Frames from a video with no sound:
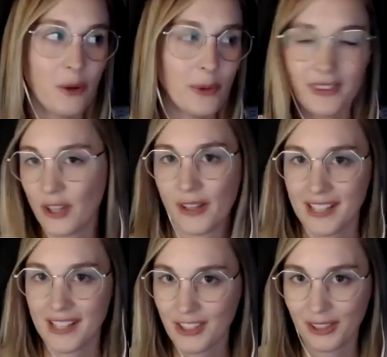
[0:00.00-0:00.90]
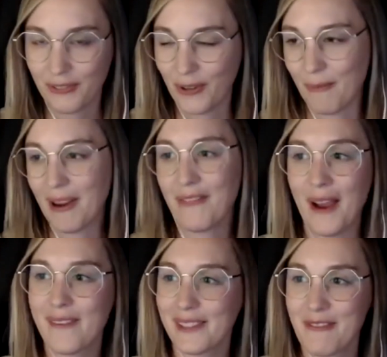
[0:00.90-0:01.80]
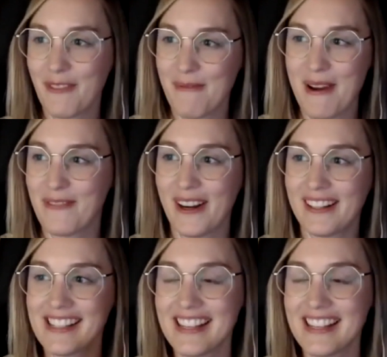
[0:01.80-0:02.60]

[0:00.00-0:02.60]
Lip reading: with tons actually from my family and from my friends